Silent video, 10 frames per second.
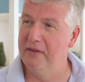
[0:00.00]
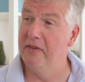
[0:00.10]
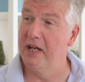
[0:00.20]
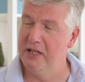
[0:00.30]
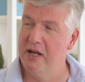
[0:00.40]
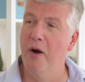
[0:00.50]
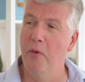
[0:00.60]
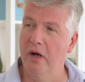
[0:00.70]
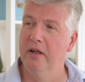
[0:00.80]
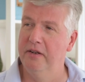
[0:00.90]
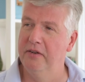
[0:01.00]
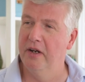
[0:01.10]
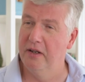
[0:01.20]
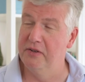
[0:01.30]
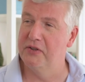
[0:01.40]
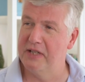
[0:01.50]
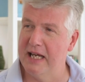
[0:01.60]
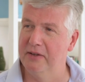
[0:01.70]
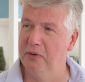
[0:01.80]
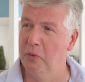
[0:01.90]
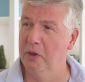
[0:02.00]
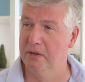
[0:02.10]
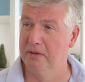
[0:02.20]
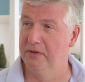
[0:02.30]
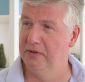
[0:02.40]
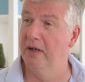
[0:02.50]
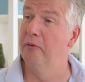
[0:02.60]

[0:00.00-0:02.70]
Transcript: that they know and understand the world